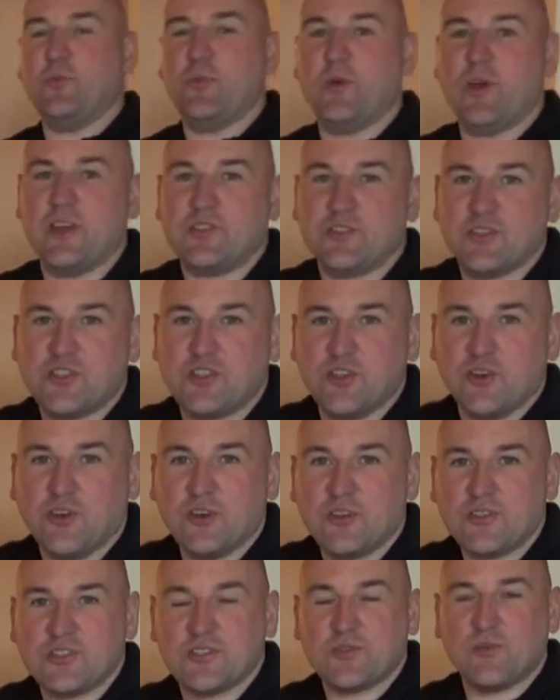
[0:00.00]
pairs of
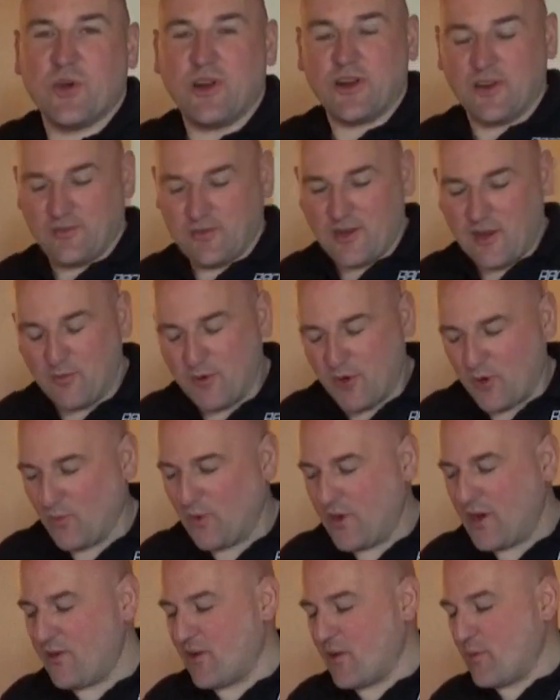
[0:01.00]
shorts when I'm not
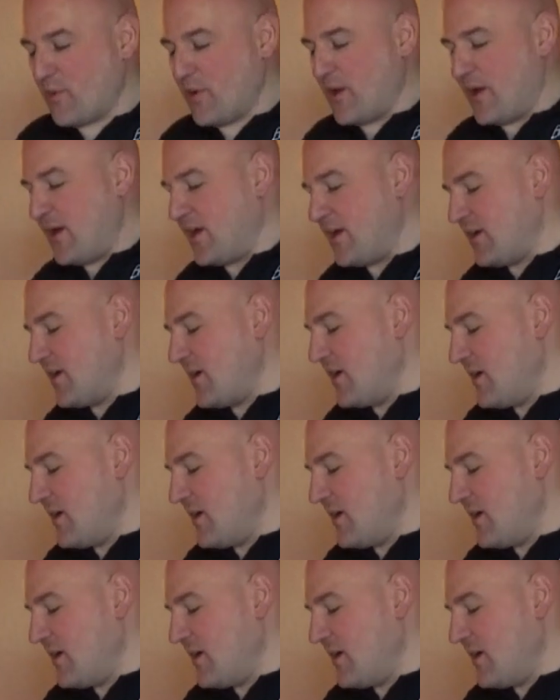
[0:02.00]
wearing a pair,